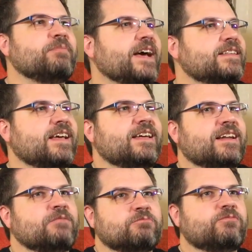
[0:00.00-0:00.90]
I backed that,
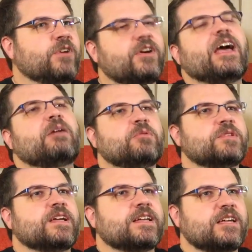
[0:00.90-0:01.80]
and I'm very happy
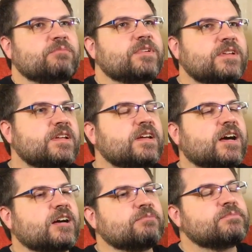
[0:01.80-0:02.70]
with that game.
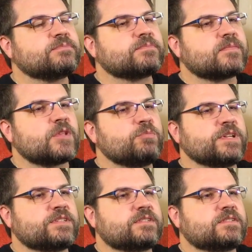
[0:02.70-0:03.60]

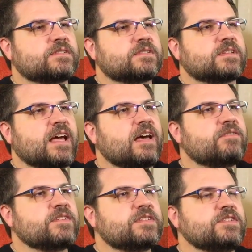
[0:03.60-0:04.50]
But I
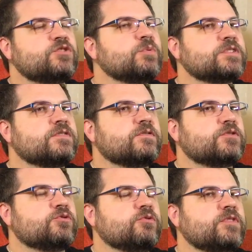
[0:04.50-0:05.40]
haven't seen too much of the
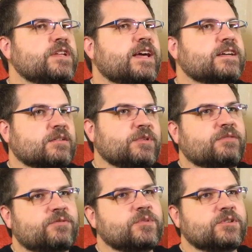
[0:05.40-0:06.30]
Vitruvian hacks. I mean,
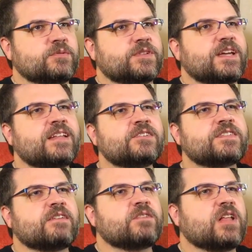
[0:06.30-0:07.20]
I'm familiar with it. And there's
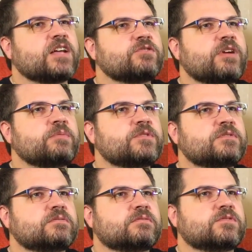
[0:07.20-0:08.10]
that
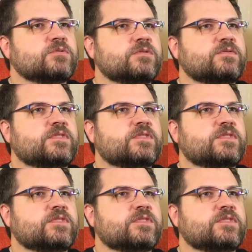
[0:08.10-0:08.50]
Velociraptor sort of...